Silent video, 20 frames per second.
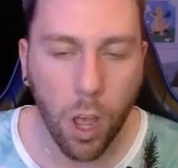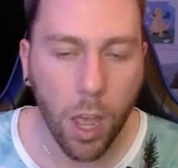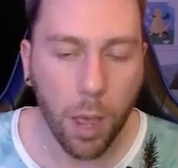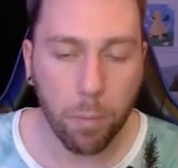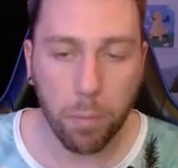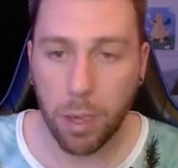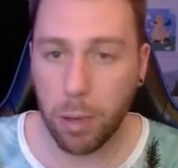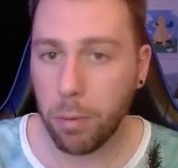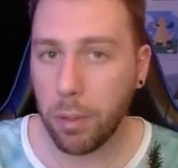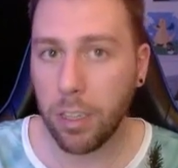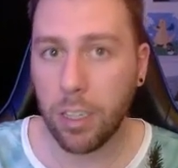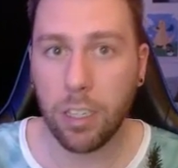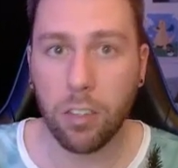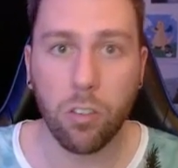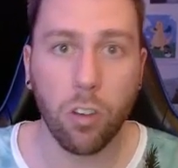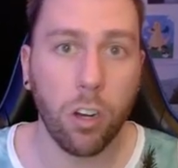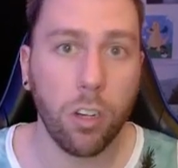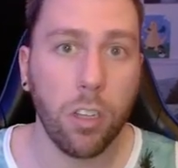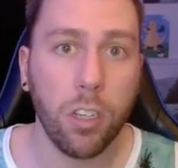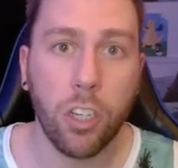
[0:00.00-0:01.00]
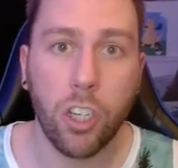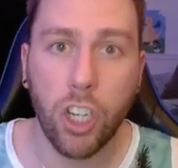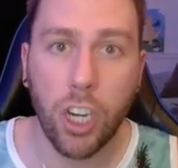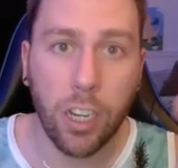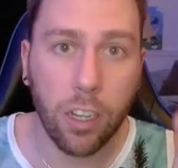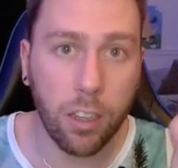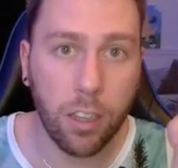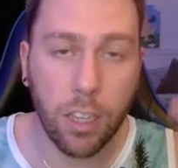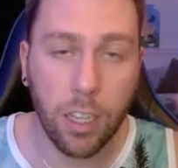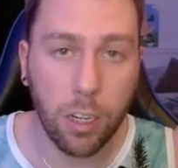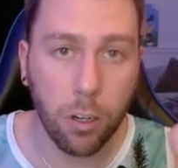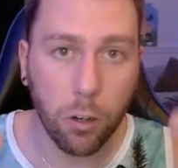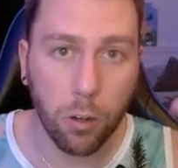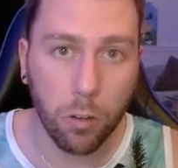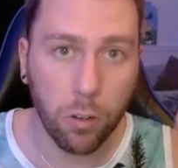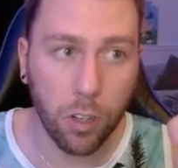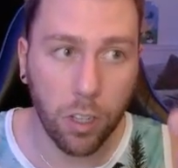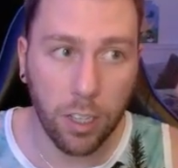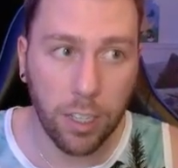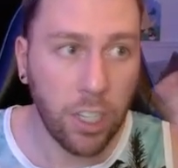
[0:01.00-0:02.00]
Maybe these are the
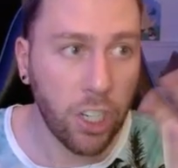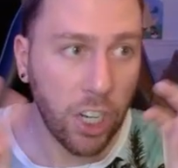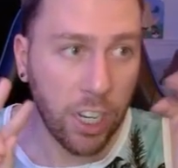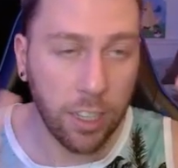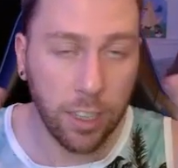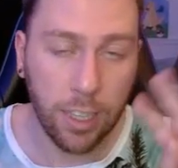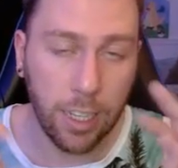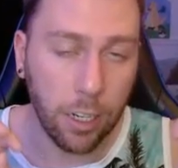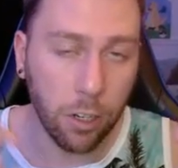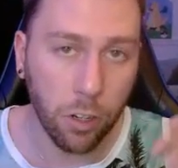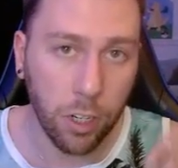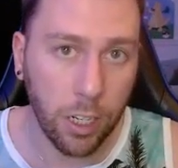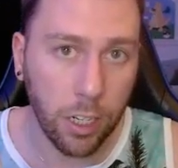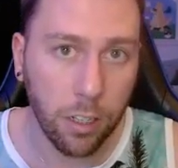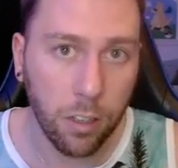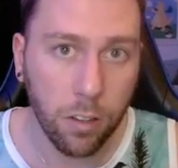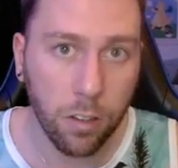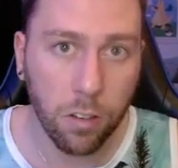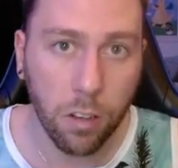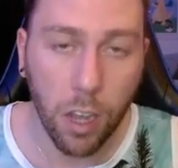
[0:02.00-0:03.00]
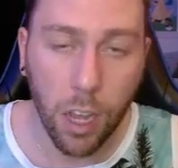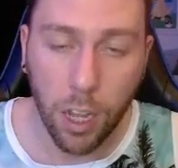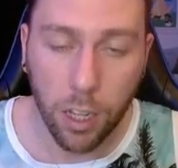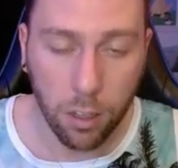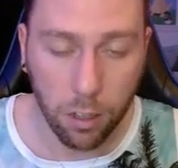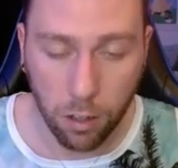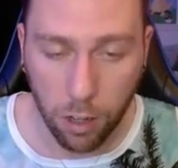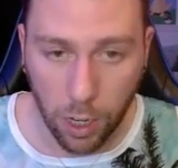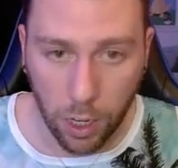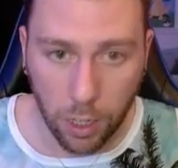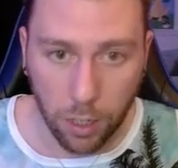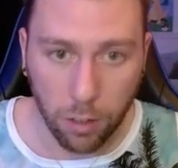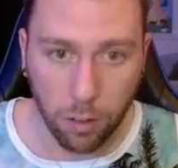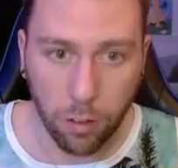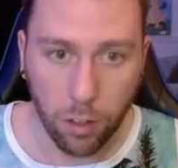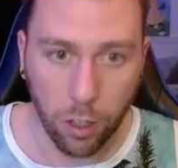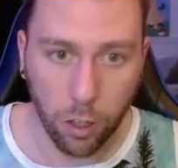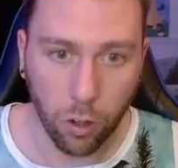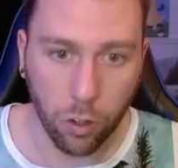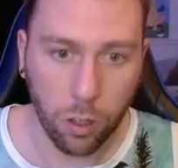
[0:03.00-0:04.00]
Jantherians,
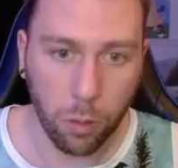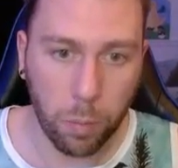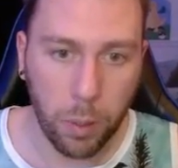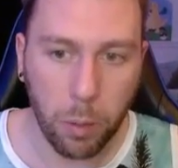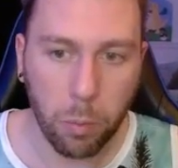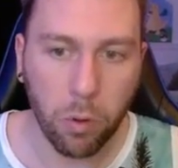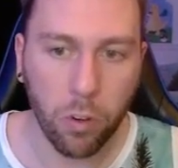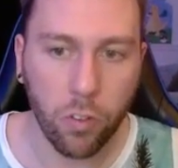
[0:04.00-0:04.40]
you know, the people of